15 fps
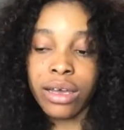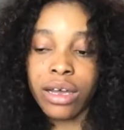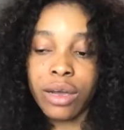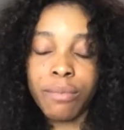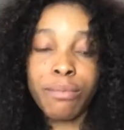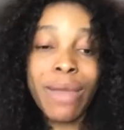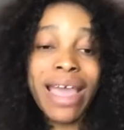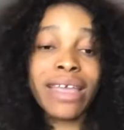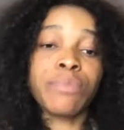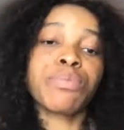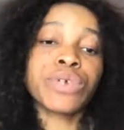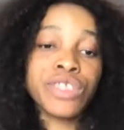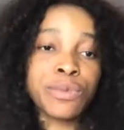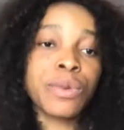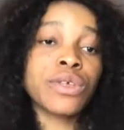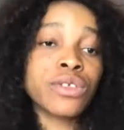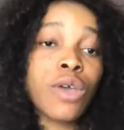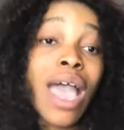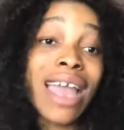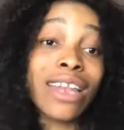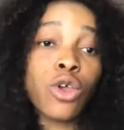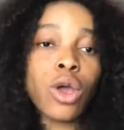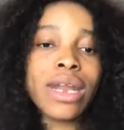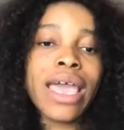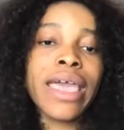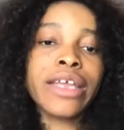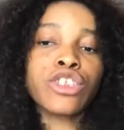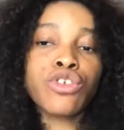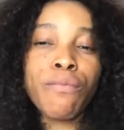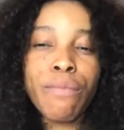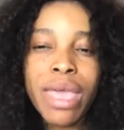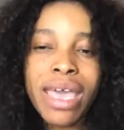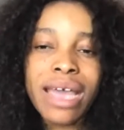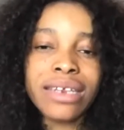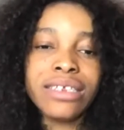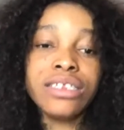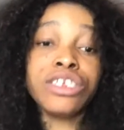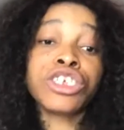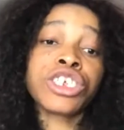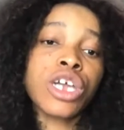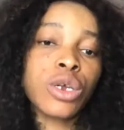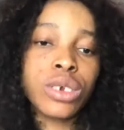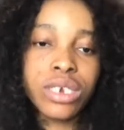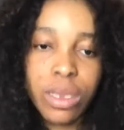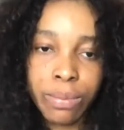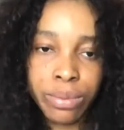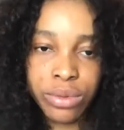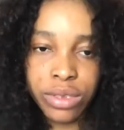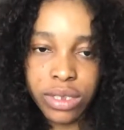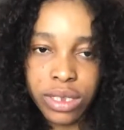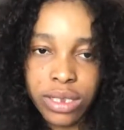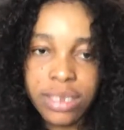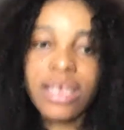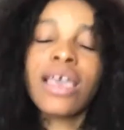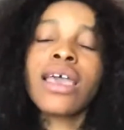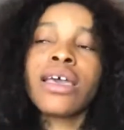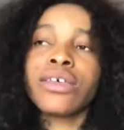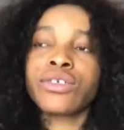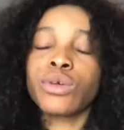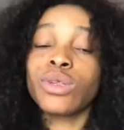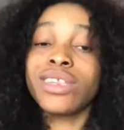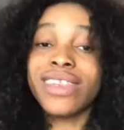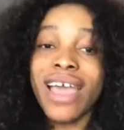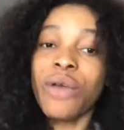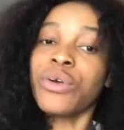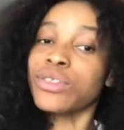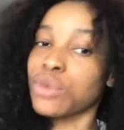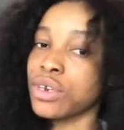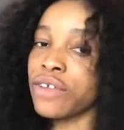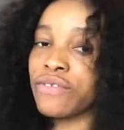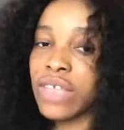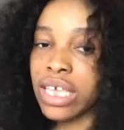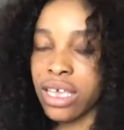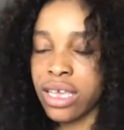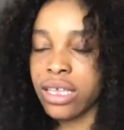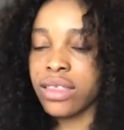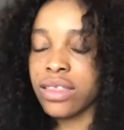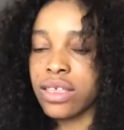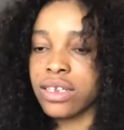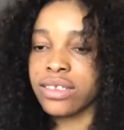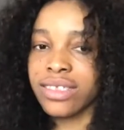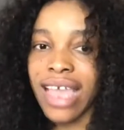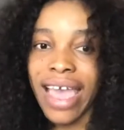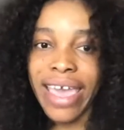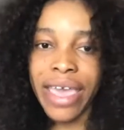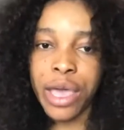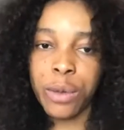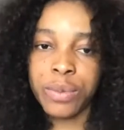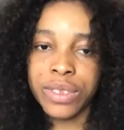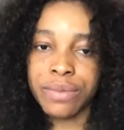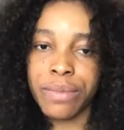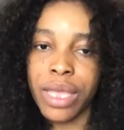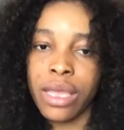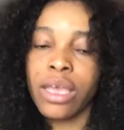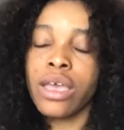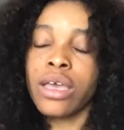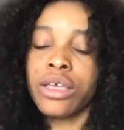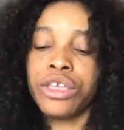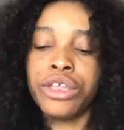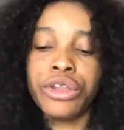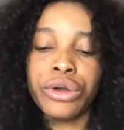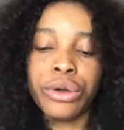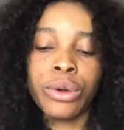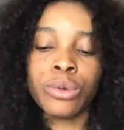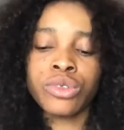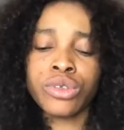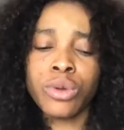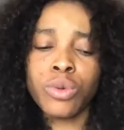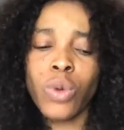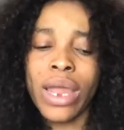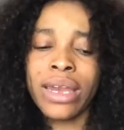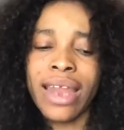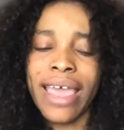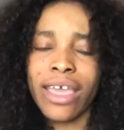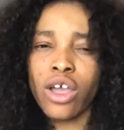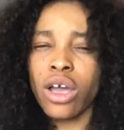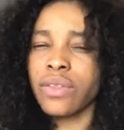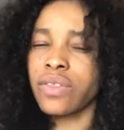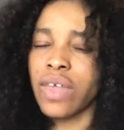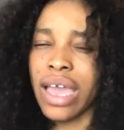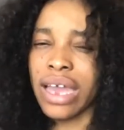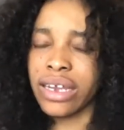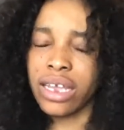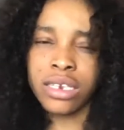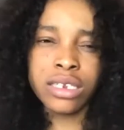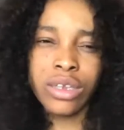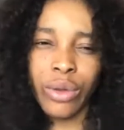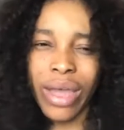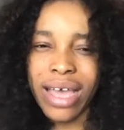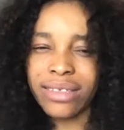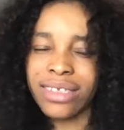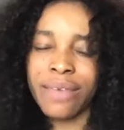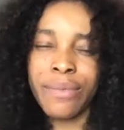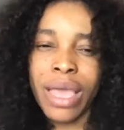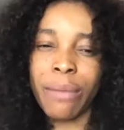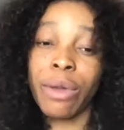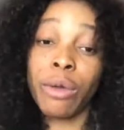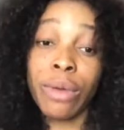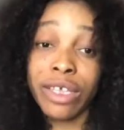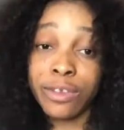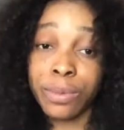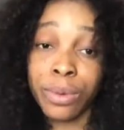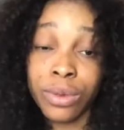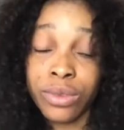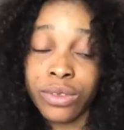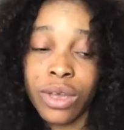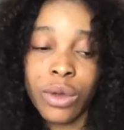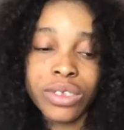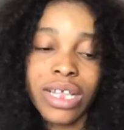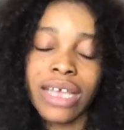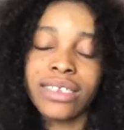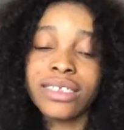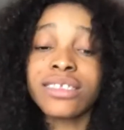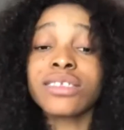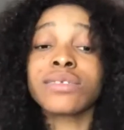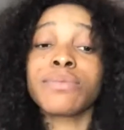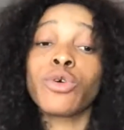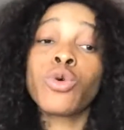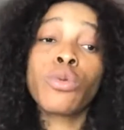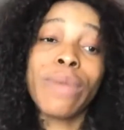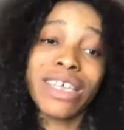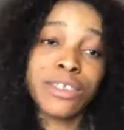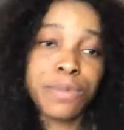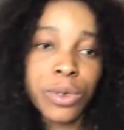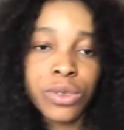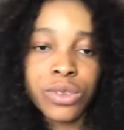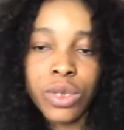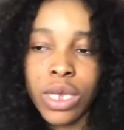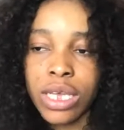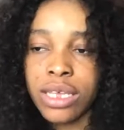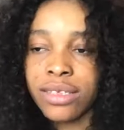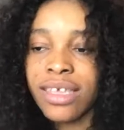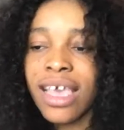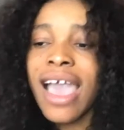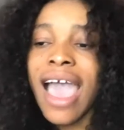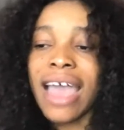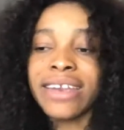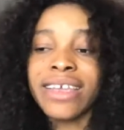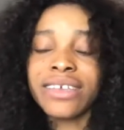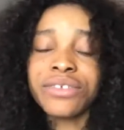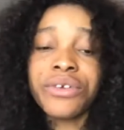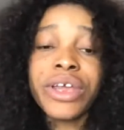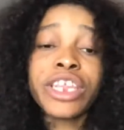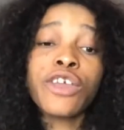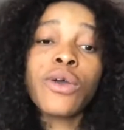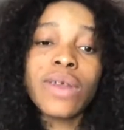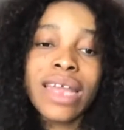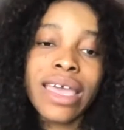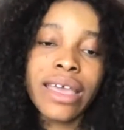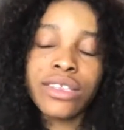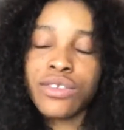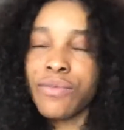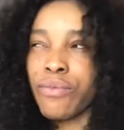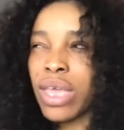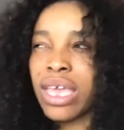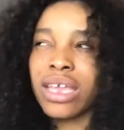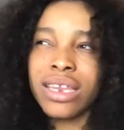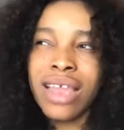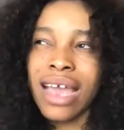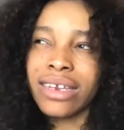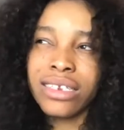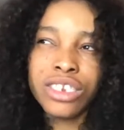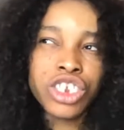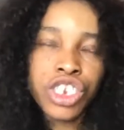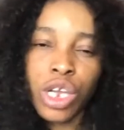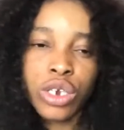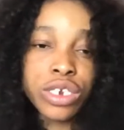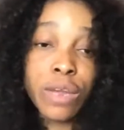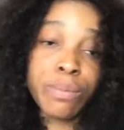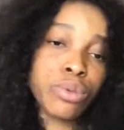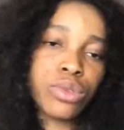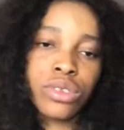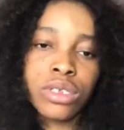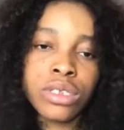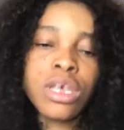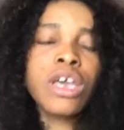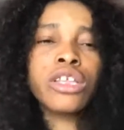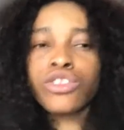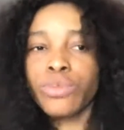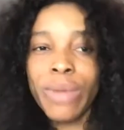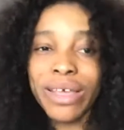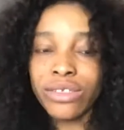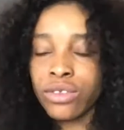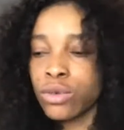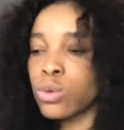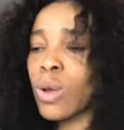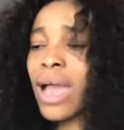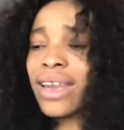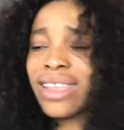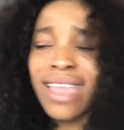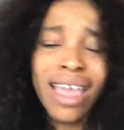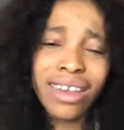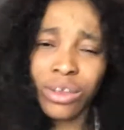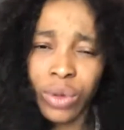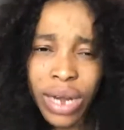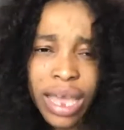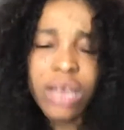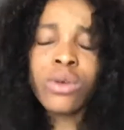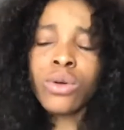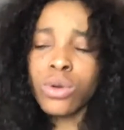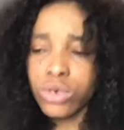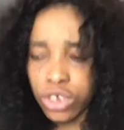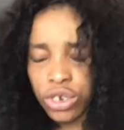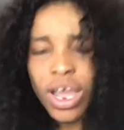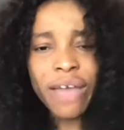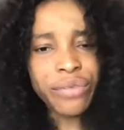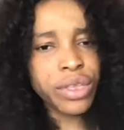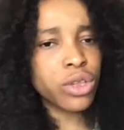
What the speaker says: my sponsor had gone ahead to make an initial deposit. So that was one of the key things that helped me, So when I got there and then they were asking me about my sponsor, I was like, this is who my sponsor is. And he has already gone ahead to make an initial deposit to my school. And they were like, oh, do you have the